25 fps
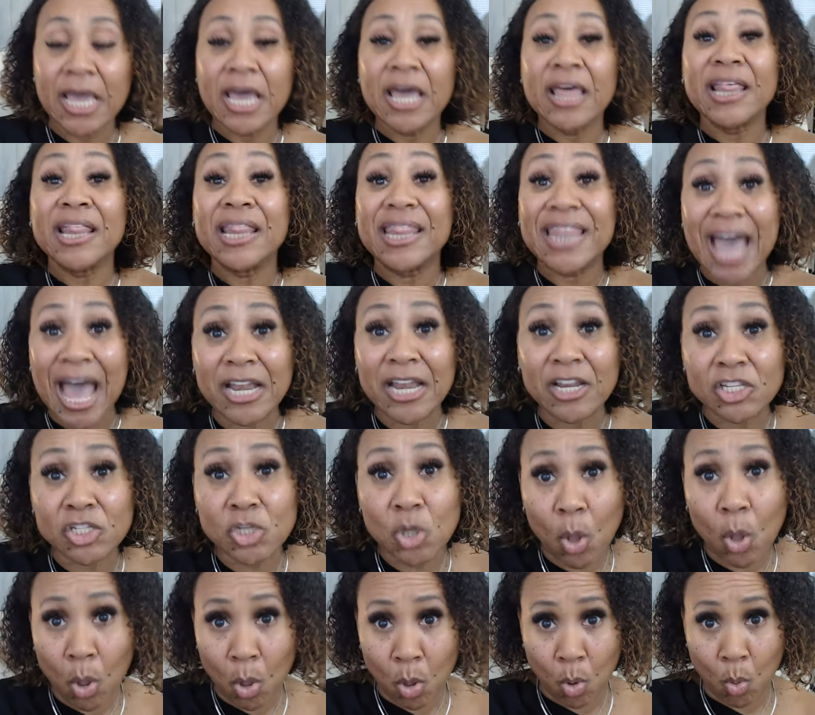That is a
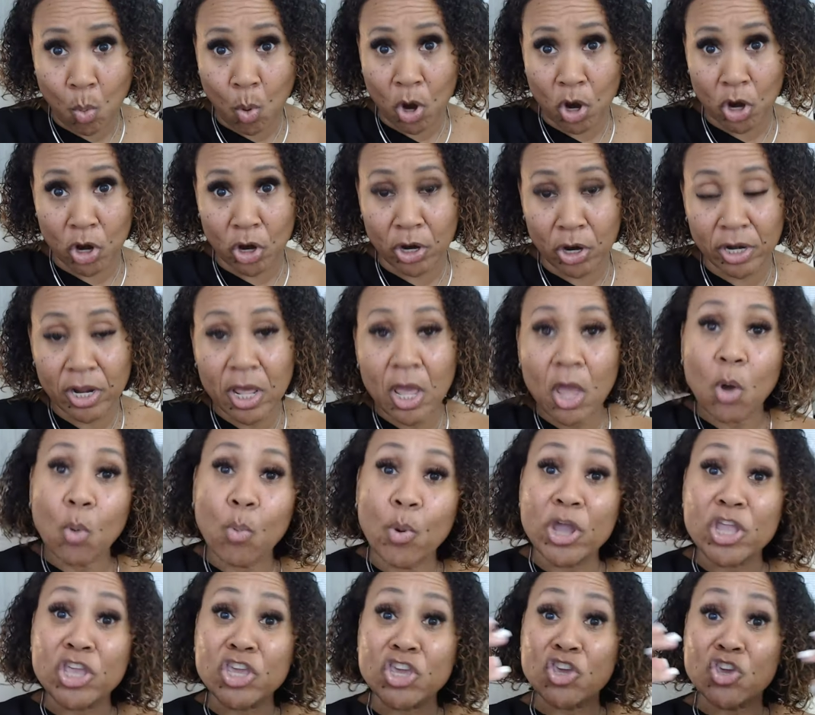whole word.
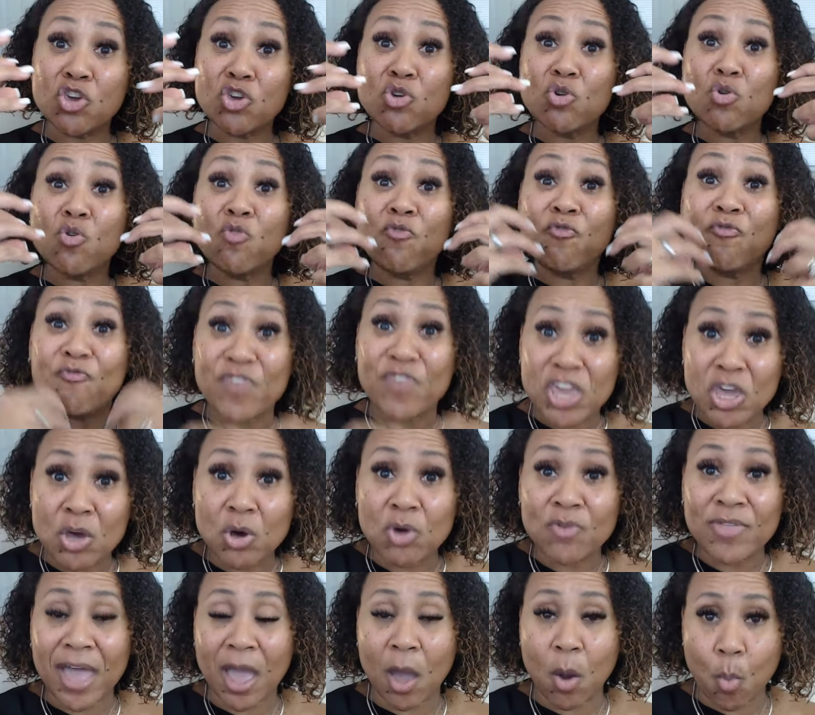When you feel
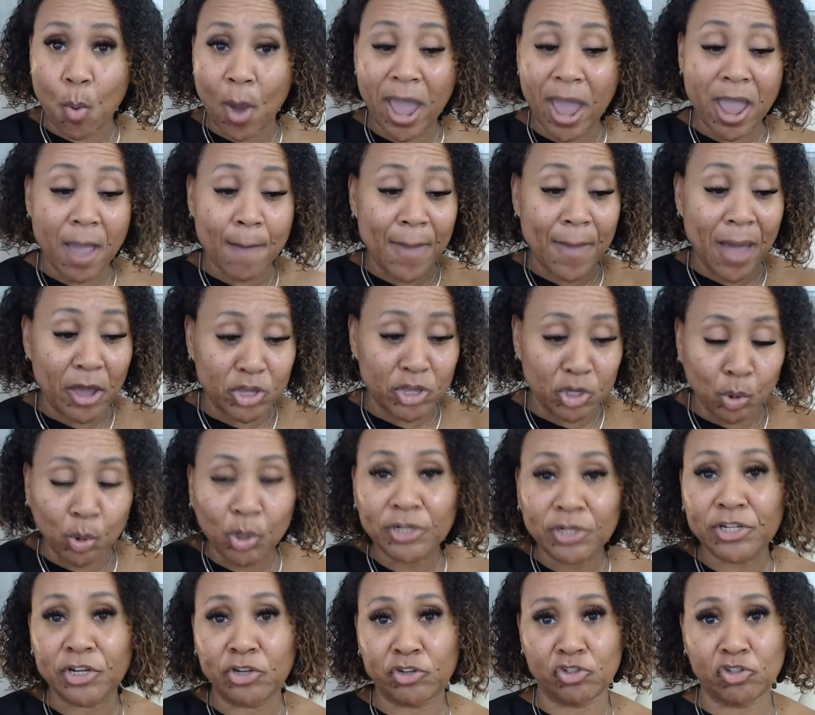that way about your
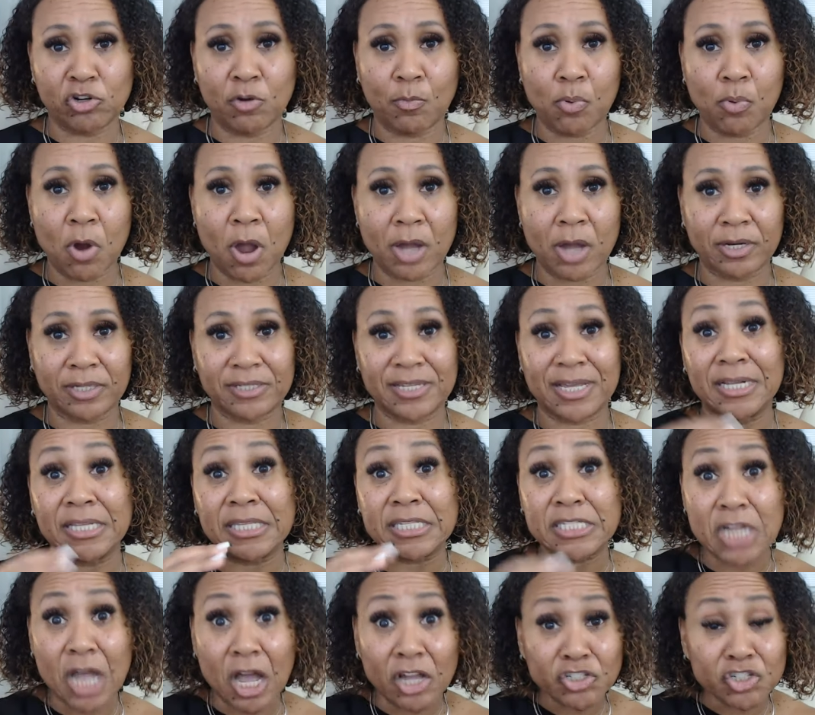digital product, and it's
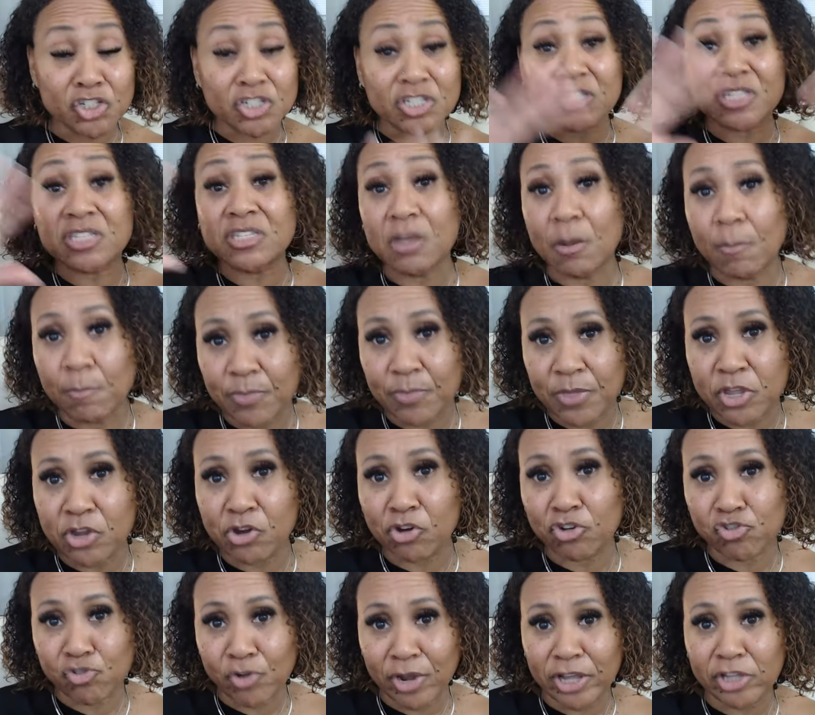not just something you're
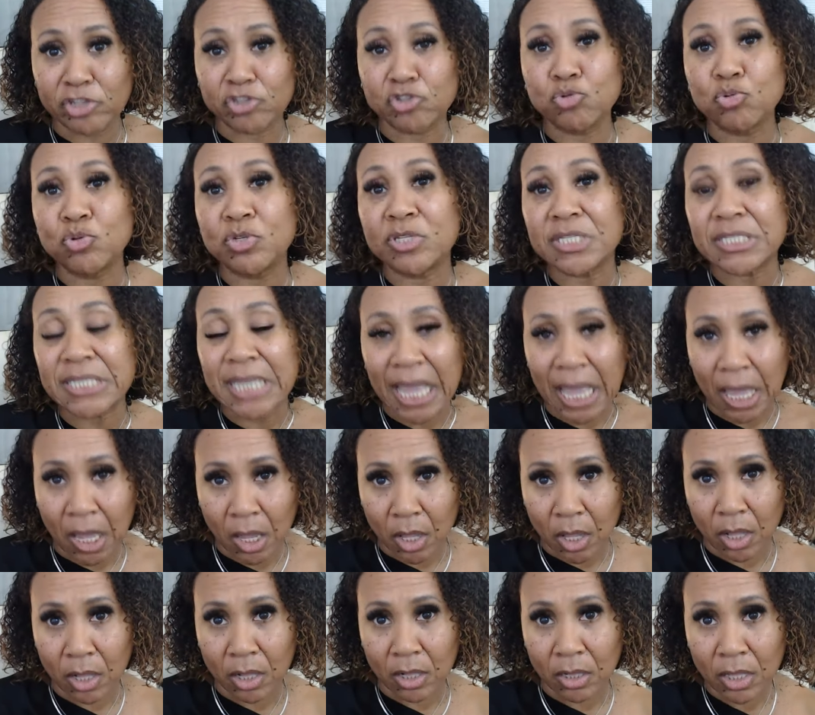trying to
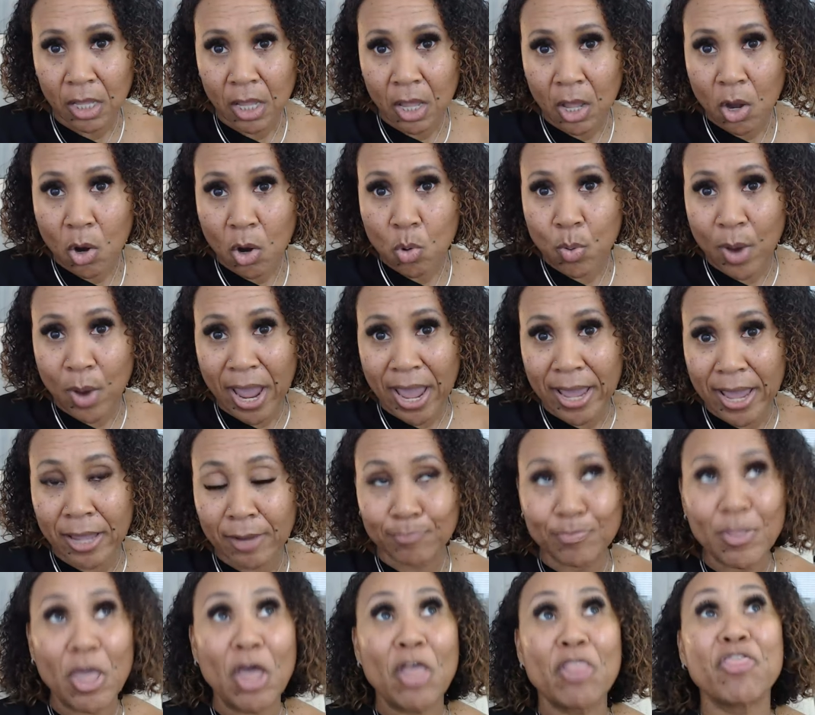sell, right,
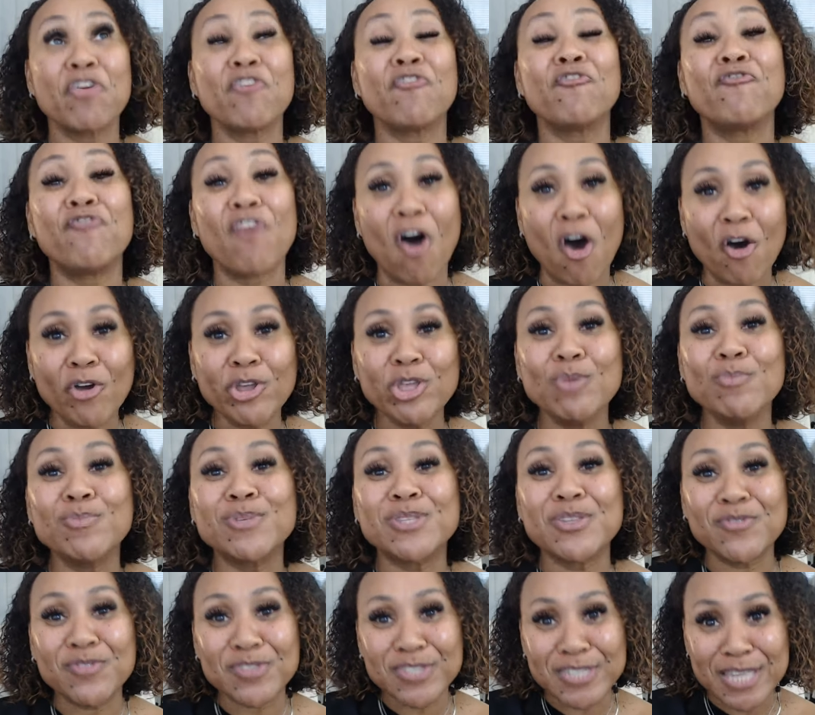the volumes
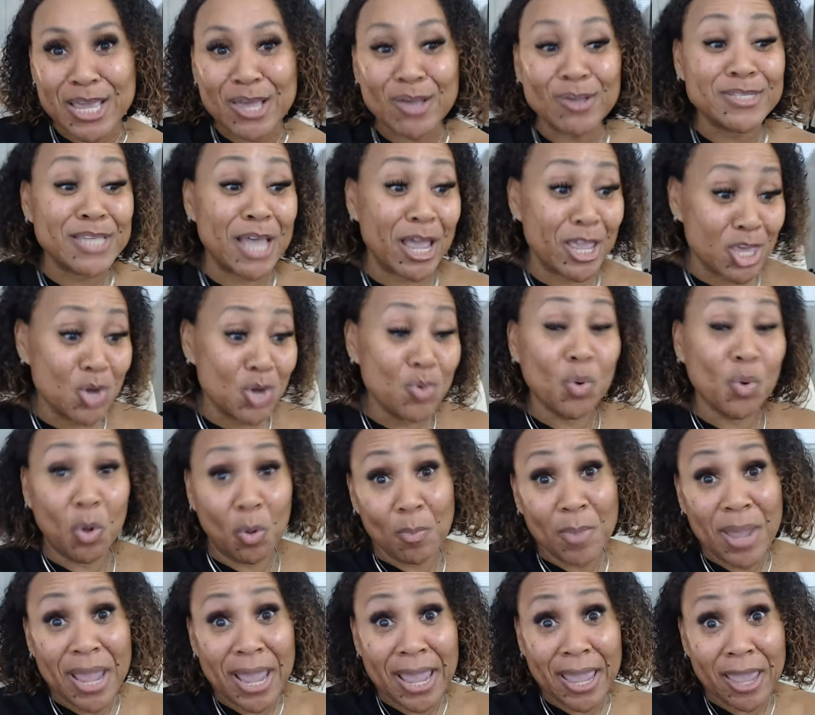of sales that you will
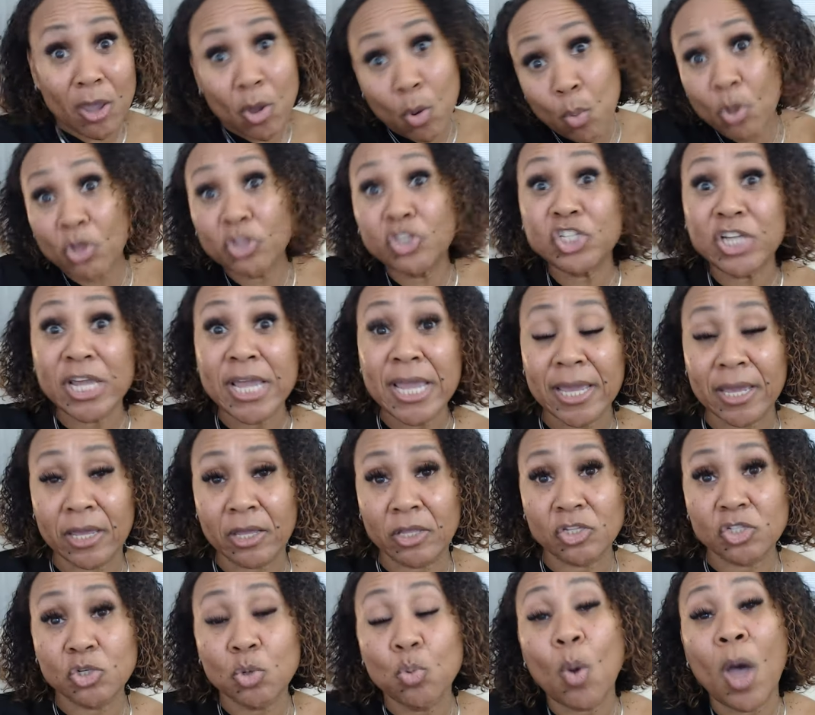make will
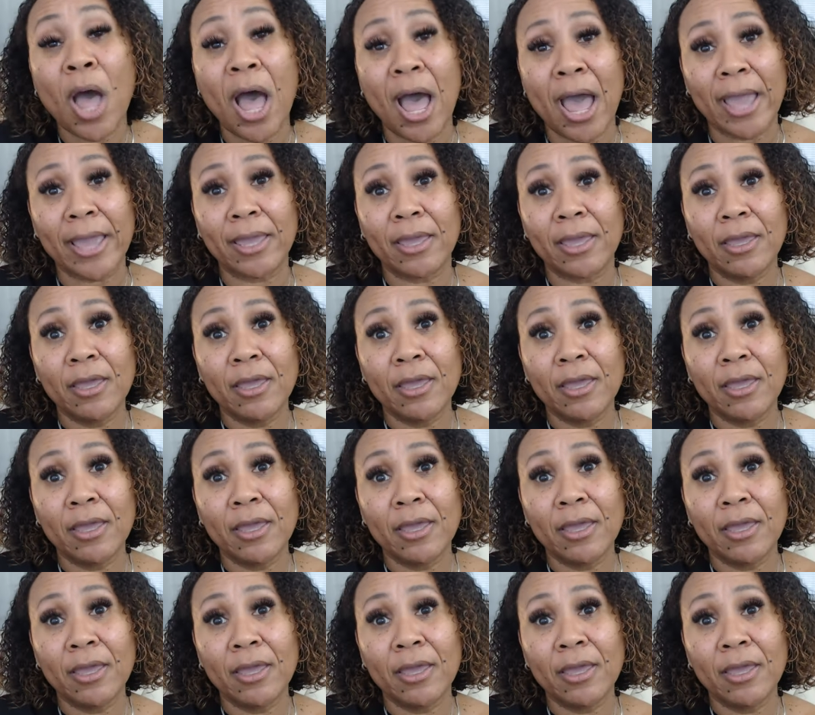change. Why?